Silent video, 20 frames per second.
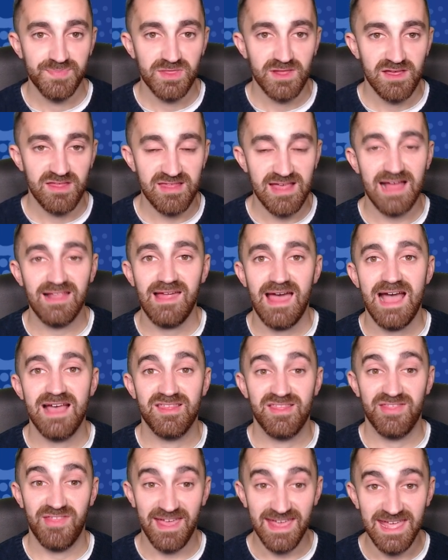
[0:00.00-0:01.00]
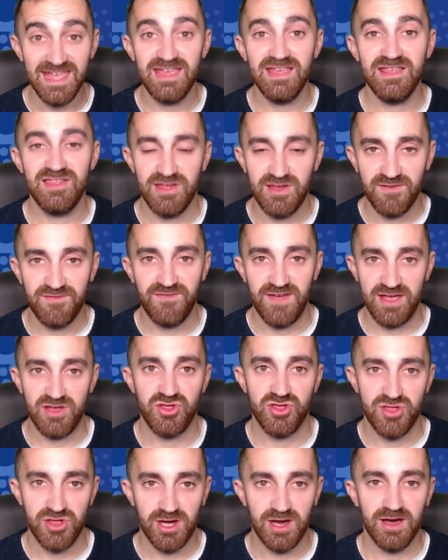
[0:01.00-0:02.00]
Salah has the easier
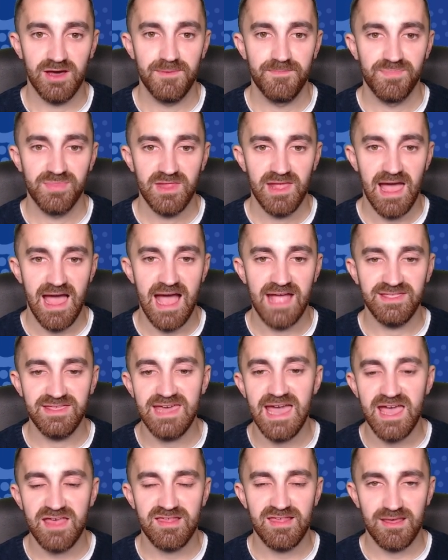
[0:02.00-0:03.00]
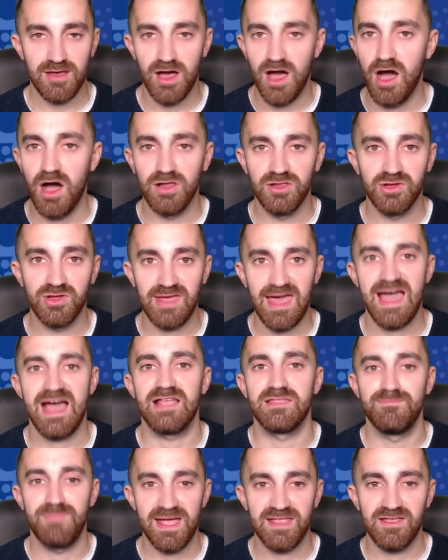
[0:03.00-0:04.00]
fixture. And yes, Haaland
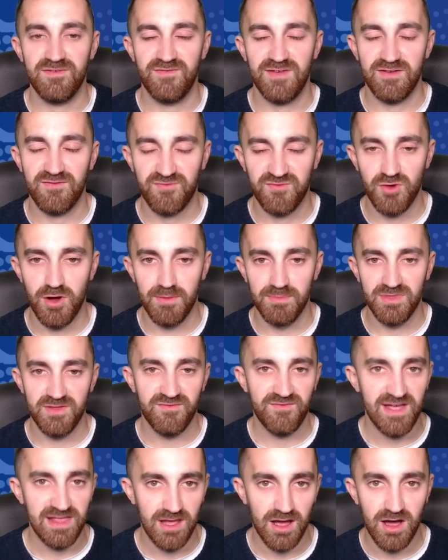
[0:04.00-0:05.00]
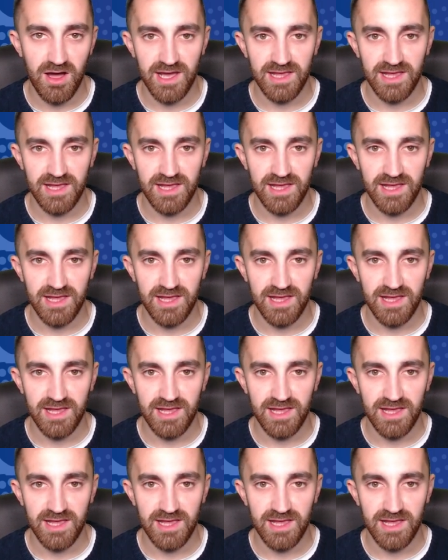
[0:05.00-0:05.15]
can benefit from the Villa high